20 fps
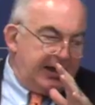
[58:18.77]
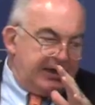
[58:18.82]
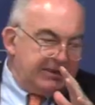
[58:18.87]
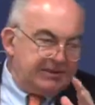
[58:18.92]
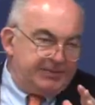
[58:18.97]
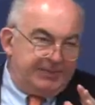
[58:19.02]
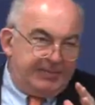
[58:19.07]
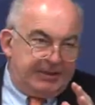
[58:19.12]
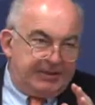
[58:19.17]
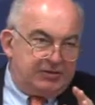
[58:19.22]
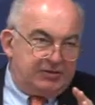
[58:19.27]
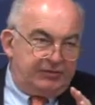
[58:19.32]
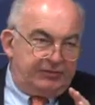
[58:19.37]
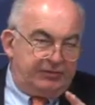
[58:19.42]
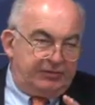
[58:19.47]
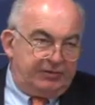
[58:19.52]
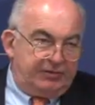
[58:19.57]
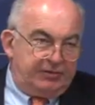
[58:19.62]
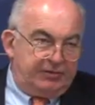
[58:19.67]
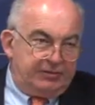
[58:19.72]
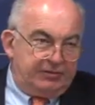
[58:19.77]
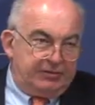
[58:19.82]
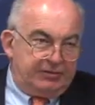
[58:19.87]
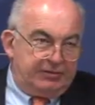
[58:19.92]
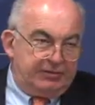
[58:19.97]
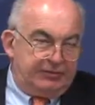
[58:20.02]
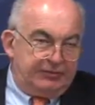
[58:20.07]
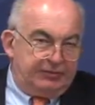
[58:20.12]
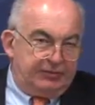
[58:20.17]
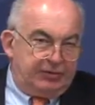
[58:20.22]
aspects of the
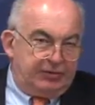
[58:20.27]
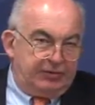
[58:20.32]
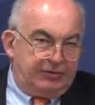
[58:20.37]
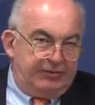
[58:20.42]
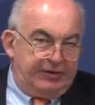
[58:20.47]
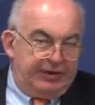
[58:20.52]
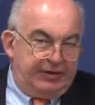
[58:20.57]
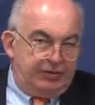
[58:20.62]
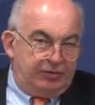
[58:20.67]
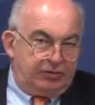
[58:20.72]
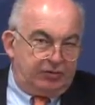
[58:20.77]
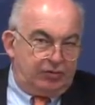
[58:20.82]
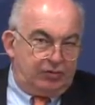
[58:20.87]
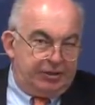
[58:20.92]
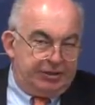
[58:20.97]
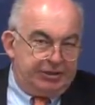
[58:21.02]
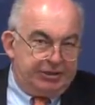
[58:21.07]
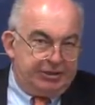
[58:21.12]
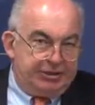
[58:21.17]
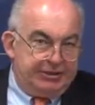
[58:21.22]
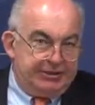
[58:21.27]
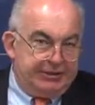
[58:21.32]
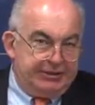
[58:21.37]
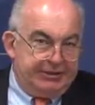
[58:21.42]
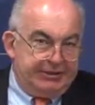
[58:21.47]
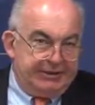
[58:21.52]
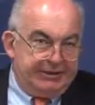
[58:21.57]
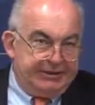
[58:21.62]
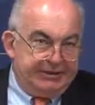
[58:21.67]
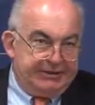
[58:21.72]
very good question
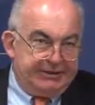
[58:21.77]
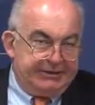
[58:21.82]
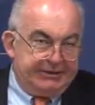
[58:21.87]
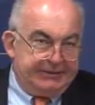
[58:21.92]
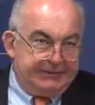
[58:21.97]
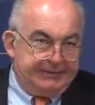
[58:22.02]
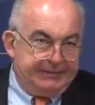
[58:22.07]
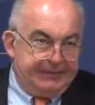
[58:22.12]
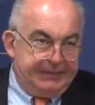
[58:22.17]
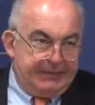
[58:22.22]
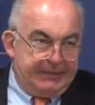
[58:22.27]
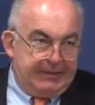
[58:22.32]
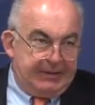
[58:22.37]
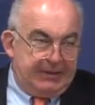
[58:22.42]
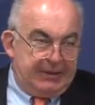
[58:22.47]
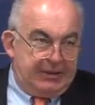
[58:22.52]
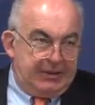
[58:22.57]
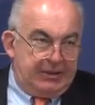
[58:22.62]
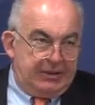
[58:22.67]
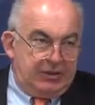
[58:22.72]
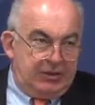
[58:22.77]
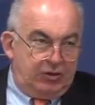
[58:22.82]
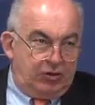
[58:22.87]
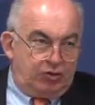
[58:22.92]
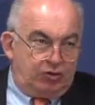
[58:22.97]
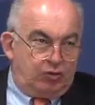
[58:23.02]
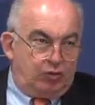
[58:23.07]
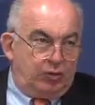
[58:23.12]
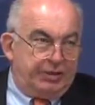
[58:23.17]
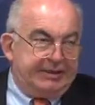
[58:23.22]
is, you
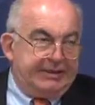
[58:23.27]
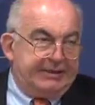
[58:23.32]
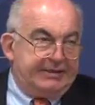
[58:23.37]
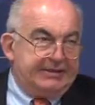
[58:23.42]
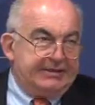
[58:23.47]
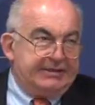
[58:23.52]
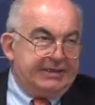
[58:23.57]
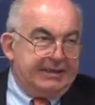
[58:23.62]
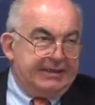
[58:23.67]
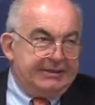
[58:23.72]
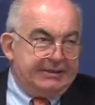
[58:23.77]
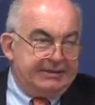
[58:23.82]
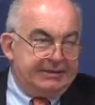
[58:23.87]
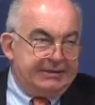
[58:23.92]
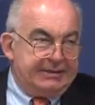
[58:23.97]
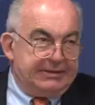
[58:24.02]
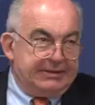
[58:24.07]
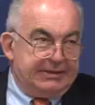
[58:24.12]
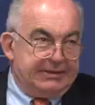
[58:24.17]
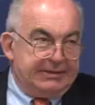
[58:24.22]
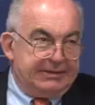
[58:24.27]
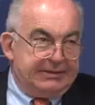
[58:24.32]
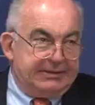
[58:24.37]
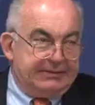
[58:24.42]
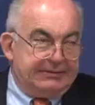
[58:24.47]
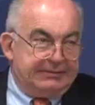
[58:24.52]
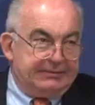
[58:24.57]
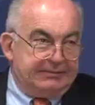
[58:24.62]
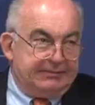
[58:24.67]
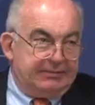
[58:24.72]
know, to what extent
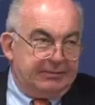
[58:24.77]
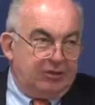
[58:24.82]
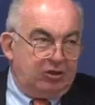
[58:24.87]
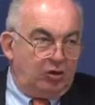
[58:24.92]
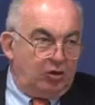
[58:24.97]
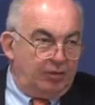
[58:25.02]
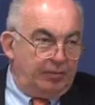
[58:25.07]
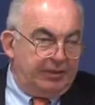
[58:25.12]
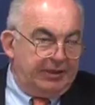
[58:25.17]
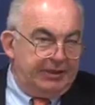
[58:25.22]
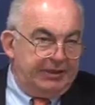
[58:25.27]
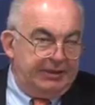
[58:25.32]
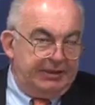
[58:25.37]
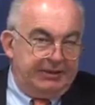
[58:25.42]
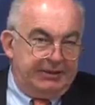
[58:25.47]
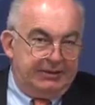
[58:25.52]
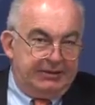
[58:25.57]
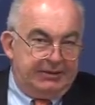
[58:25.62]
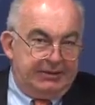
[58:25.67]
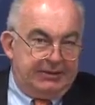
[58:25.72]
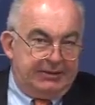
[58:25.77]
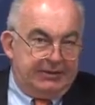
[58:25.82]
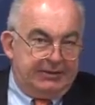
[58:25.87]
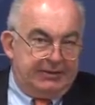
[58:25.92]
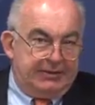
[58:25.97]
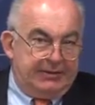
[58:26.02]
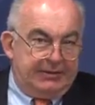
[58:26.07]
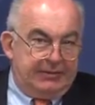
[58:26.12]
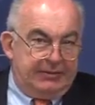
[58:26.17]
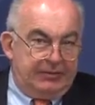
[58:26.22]
globally
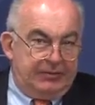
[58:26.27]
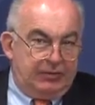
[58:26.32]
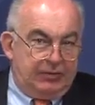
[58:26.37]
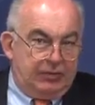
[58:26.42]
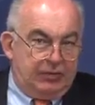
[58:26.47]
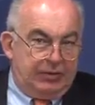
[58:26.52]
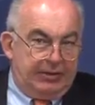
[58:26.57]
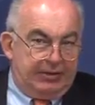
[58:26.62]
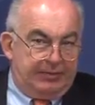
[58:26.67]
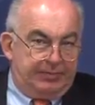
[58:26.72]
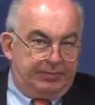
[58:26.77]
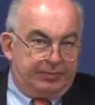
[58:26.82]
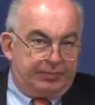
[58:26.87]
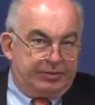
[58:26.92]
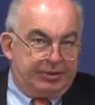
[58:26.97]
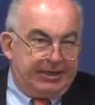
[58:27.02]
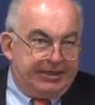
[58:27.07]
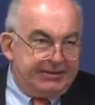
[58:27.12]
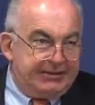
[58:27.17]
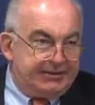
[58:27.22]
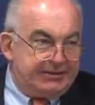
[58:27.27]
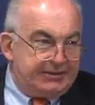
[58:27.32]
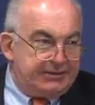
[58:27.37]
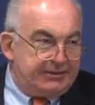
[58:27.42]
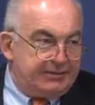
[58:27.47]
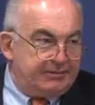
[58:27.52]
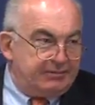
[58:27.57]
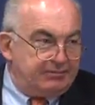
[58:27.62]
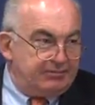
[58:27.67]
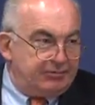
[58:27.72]
will
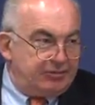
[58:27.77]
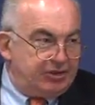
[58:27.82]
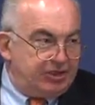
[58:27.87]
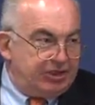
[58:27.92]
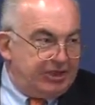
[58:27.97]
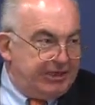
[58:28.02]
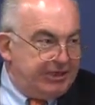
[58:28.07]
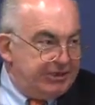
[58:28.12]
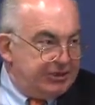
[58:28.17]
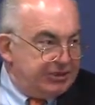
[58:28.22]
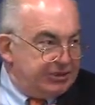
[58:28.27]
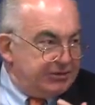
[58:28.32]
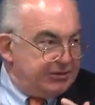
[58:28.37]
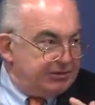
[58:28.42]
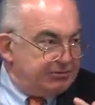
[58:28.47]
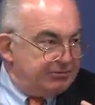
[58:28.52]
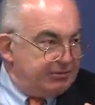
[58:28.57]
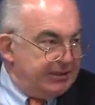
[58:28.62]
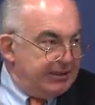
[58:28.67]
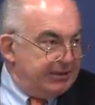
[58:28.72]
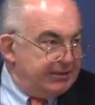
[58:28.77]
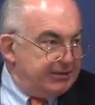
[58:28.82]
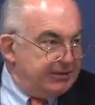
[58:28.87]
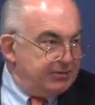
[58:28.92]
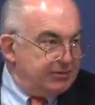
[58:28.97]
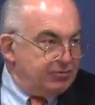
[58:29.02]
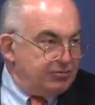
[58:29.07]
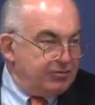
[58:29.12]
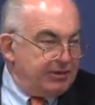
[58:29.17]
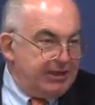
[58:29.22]
price changes
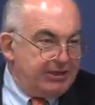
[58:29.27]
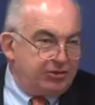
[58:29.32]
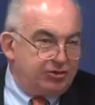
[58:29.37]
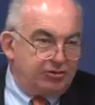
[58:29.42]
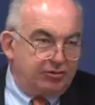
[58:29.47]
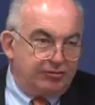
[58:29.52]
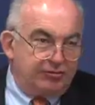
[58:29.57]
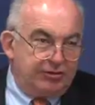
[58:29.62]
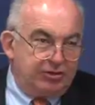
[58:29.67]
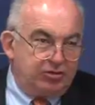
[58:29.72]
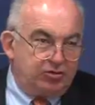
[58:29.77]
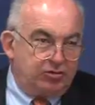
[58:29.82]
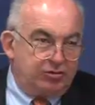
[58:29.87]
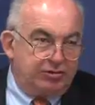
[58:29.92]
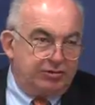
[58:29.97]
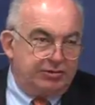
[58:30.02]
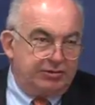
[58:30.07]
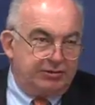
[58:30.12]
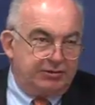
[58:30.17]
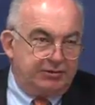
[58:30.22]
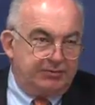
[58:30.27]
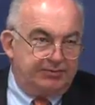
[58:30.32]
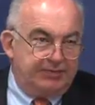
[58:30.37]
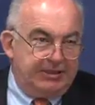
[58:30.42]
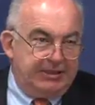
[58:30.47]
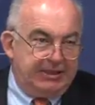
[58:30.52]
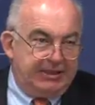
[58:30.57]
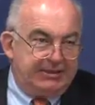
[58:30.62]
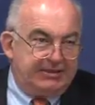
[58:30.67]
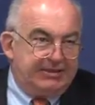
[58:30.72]
related to natural resources
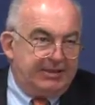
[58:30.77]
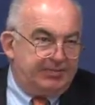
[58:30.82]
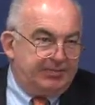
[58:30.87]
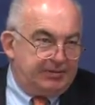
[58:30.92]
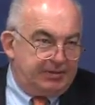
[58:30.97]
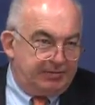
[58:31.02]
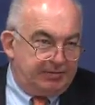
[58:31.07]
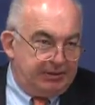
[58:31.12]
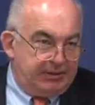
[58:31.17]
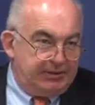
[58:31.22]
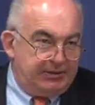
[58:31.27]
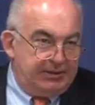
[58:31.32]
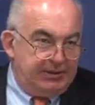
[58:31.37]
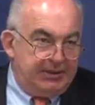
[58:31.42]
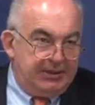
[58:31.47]
be acceptable?